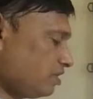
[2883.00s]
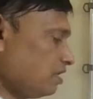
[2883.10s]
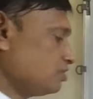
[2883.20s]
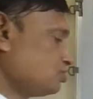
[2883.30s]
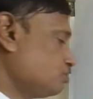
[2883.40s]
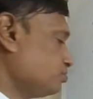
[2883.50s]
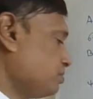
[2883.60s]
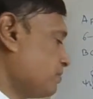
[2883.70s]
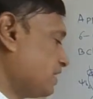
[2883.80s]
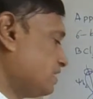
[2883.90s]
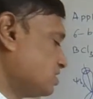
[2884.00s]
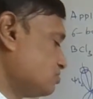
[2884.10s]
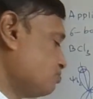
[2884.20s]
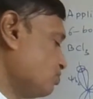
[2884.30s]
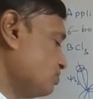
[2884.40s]
assume the matrix
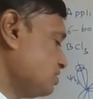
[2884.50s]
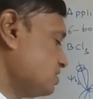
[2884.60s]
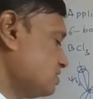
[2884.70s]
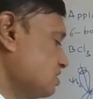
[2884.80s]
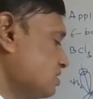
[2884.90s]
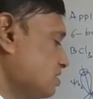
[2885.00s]
for this